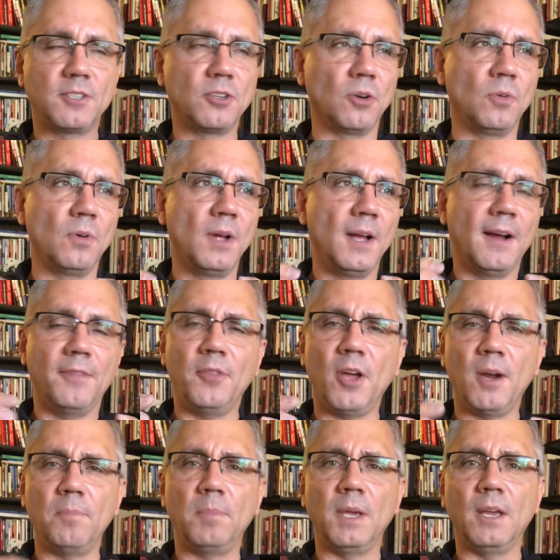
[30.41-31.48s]
So I
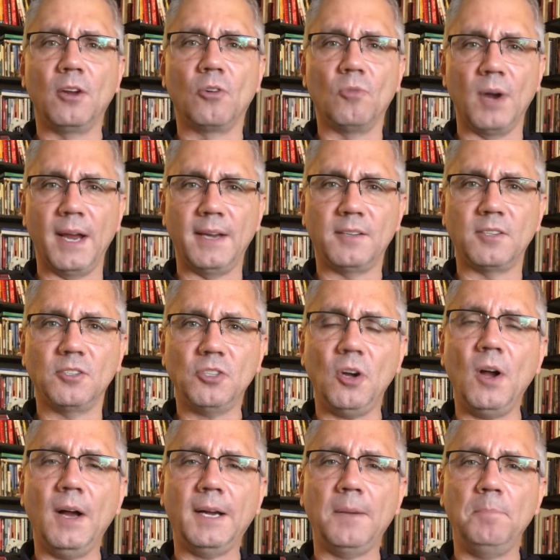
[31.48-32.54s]
thought it'd be great to
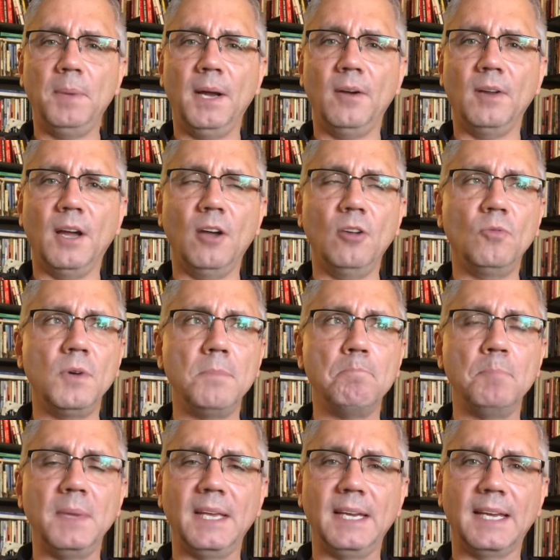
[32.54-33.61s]
talk about how do we
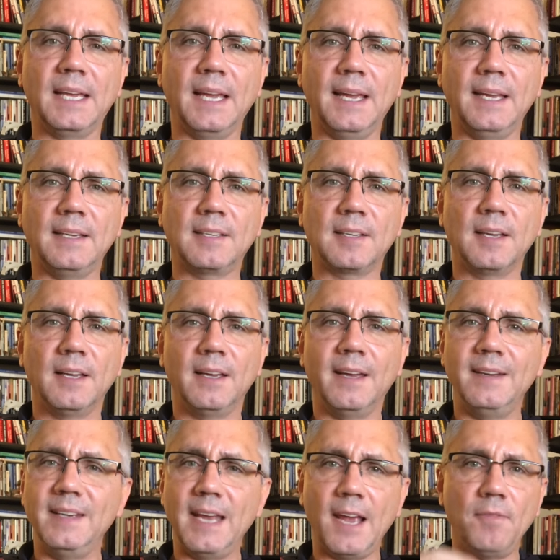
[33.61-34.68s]
mitigate
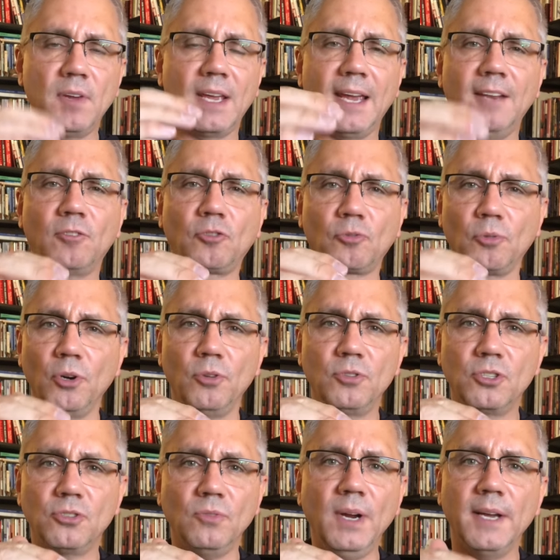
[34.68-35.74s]
and navigate through
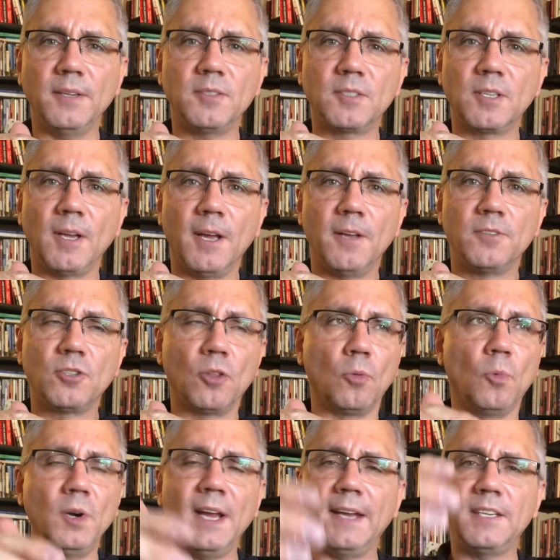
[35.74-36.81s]
stress so that
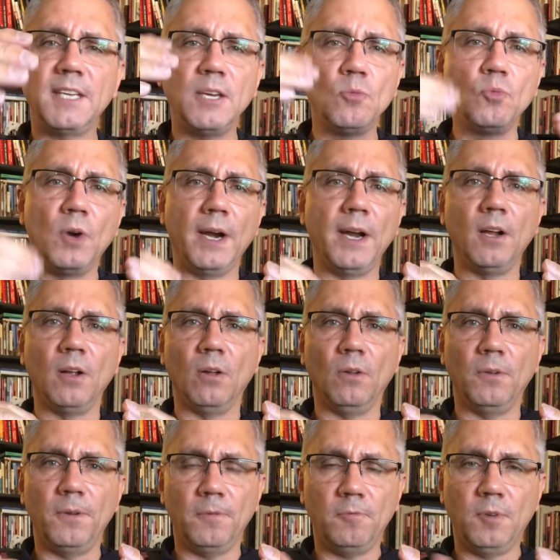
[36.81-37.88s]
we're not
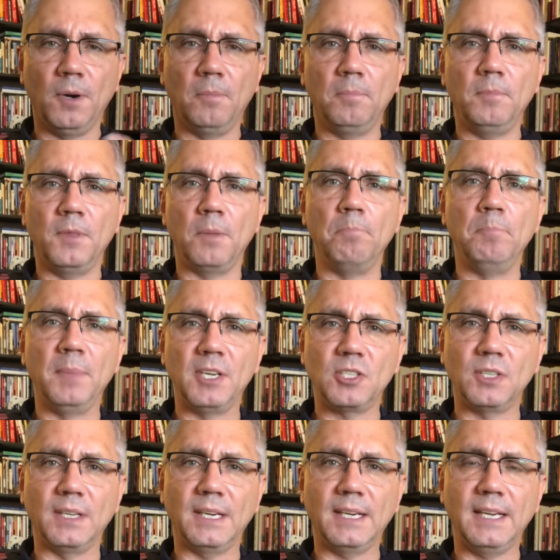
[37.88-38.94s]
derailed from the
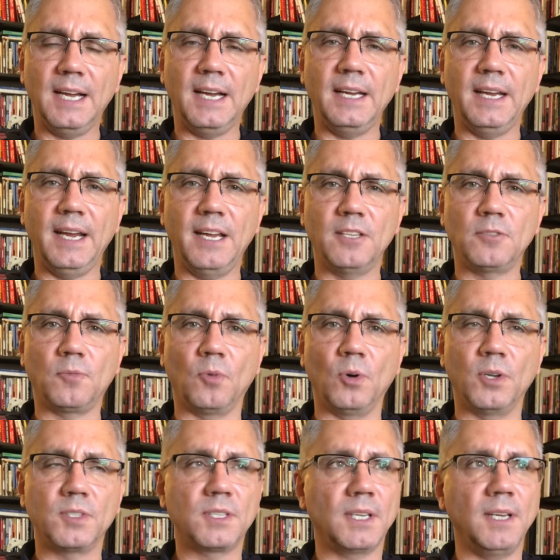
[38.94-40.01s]
mission that God has for
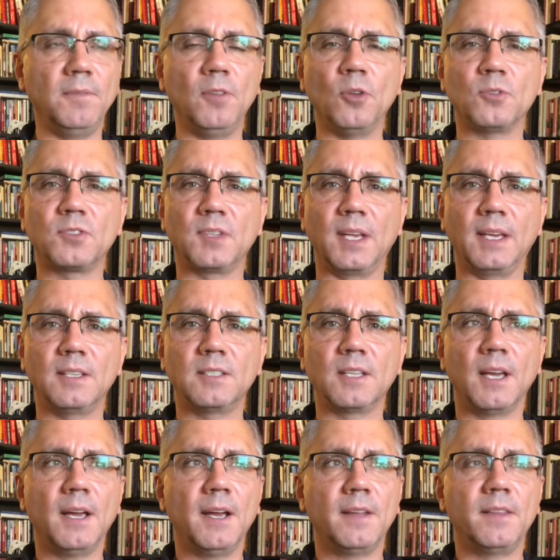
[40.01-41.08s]
us, even those things
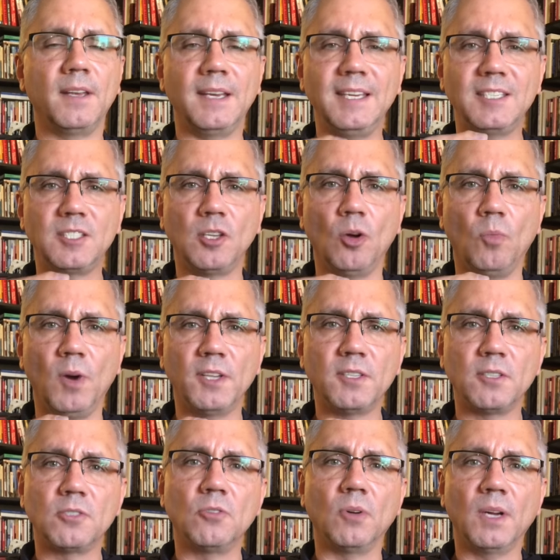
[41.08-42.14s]
that He still wants
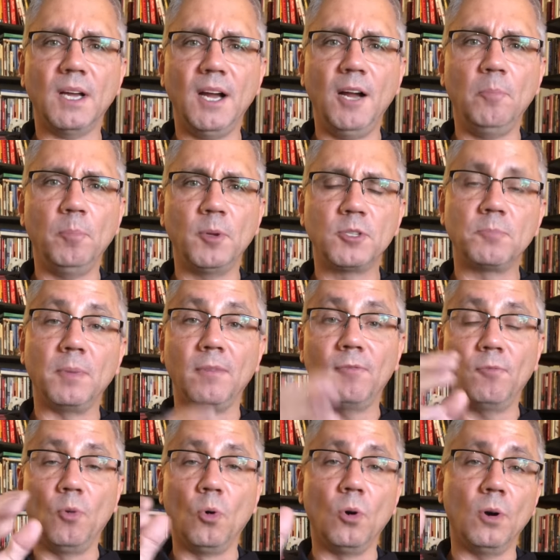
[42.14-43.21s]
us to accomplish
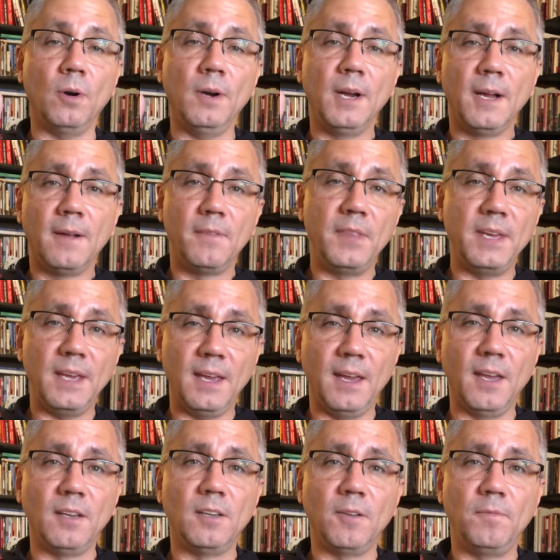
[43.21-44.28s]
before the
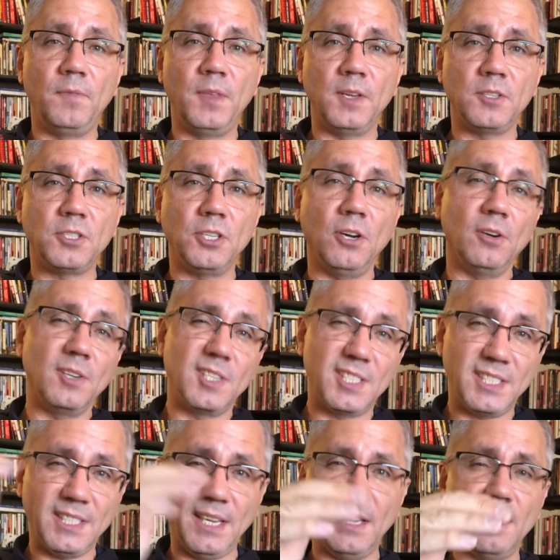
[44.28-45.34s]
end of this year to
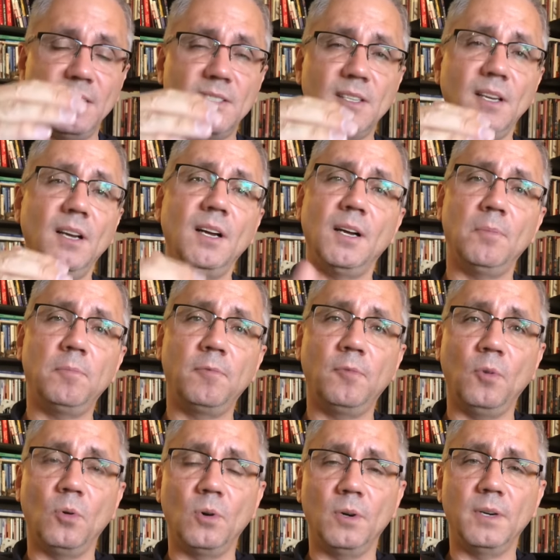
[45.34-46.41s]
set us up
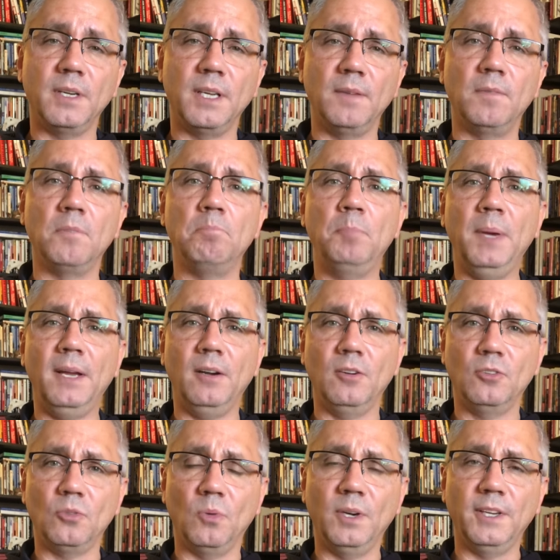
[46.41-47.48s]
for even better
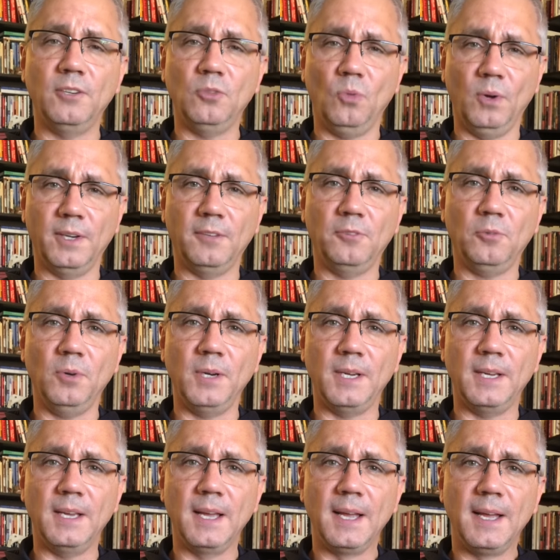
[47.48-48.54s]

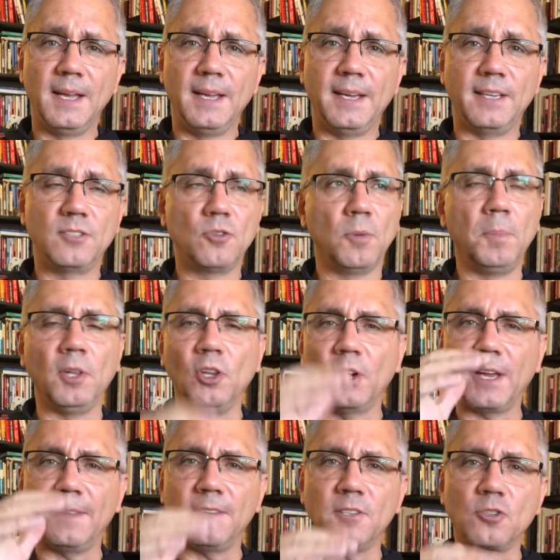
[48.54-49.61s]
2023. And so we've been
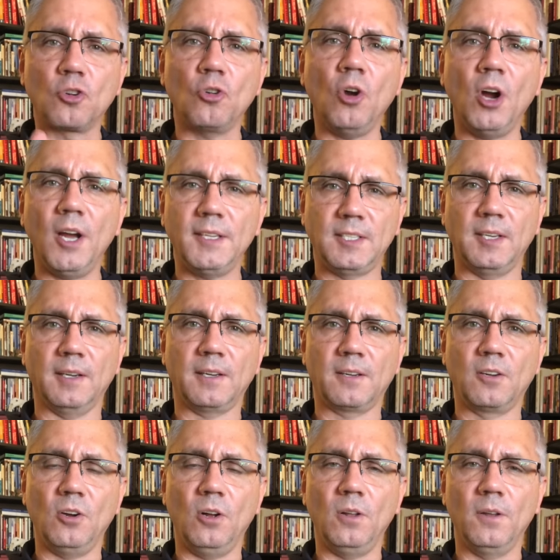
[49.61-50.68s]
looking at this acrostic
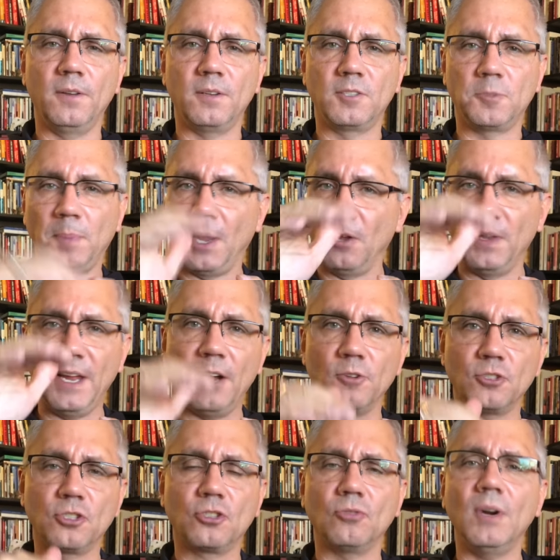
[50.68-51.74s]
spelled
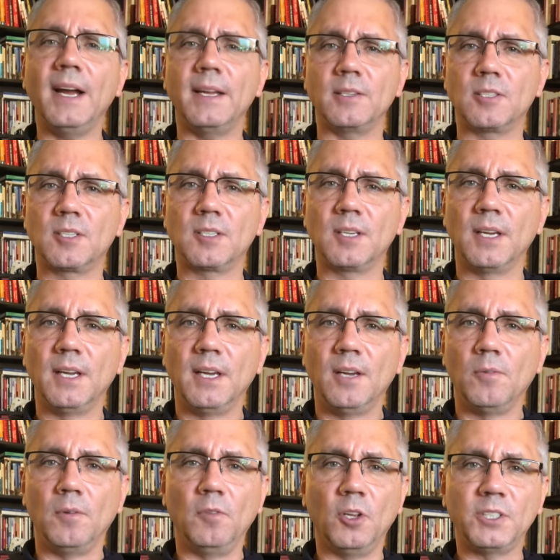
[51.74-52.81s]
out stress.
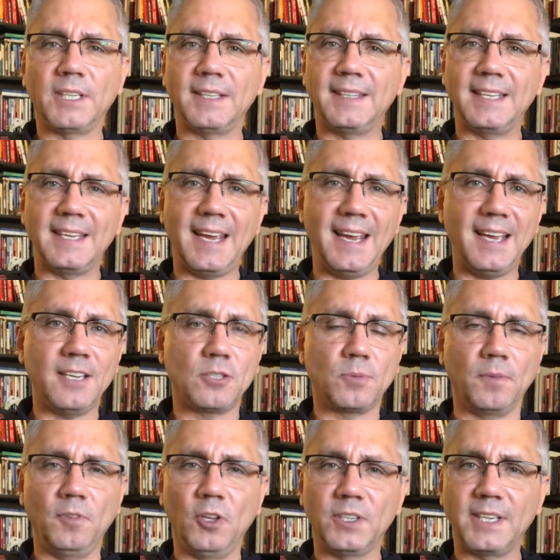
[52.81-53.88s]
We've looked at the S,
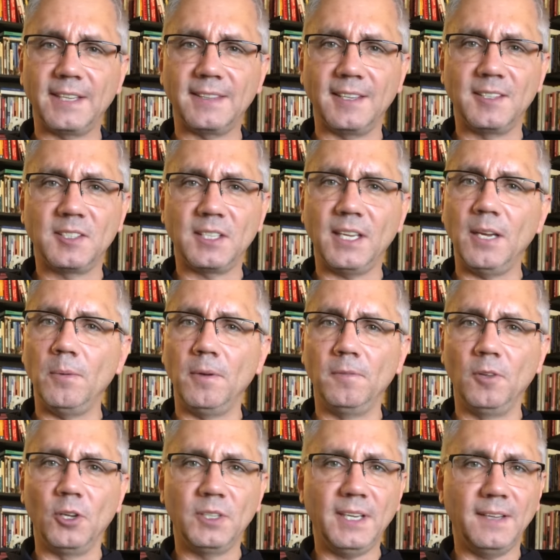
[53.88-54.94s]
we've looked at the T,
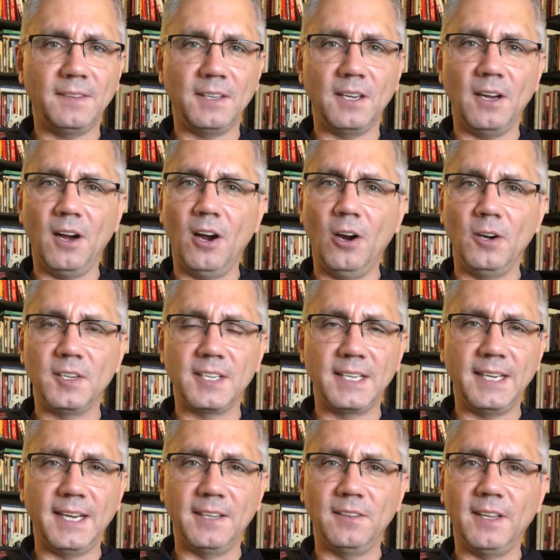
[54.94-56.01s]
we've looked at the R, and
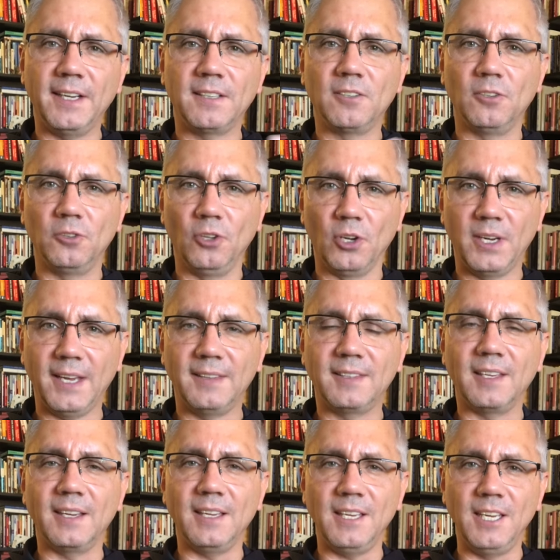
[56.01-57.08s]
today I'd like to look at
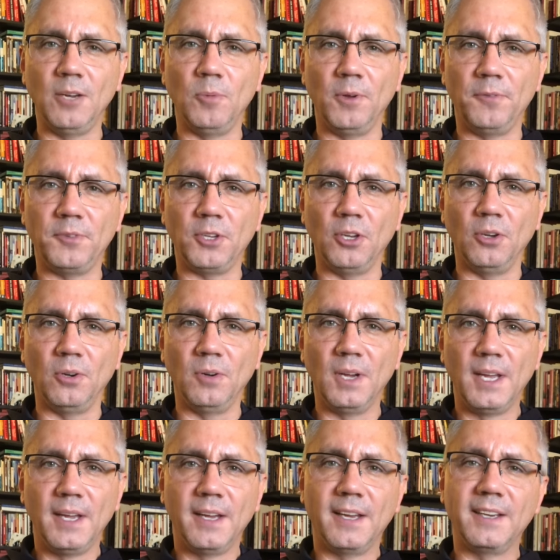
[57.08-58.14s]
the E with you
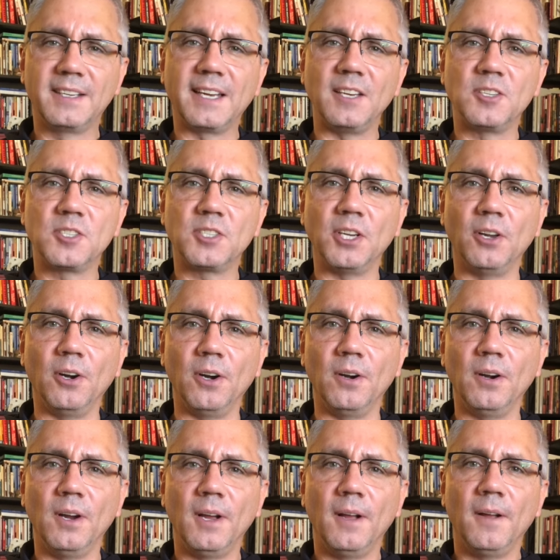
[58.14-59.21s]
and
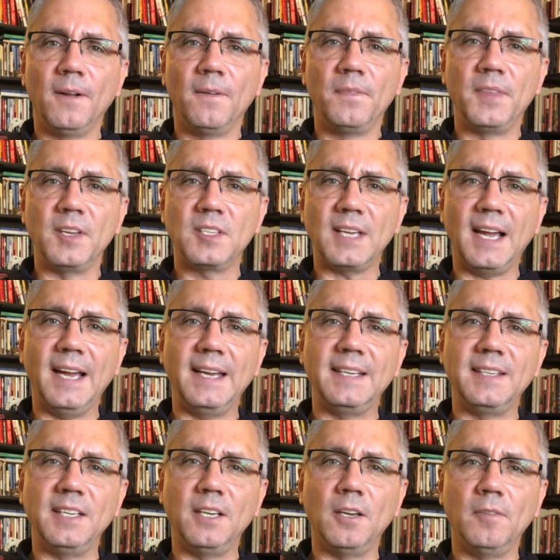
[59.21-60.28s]
consider this
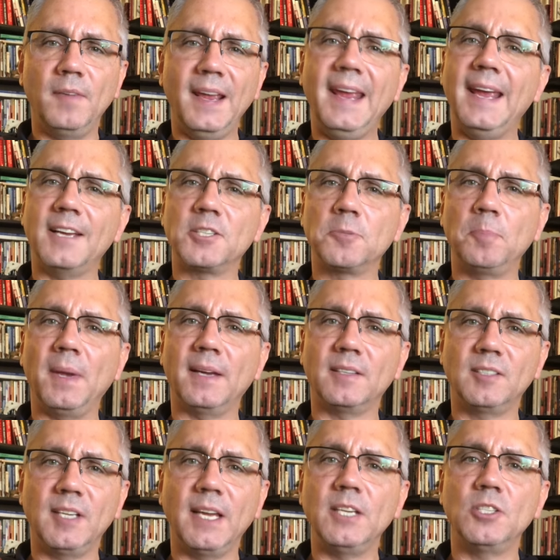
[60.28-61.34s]
idea of
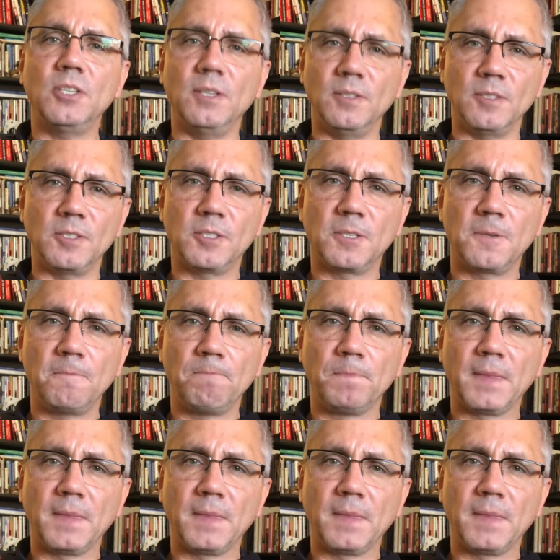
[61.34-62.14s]
expectations.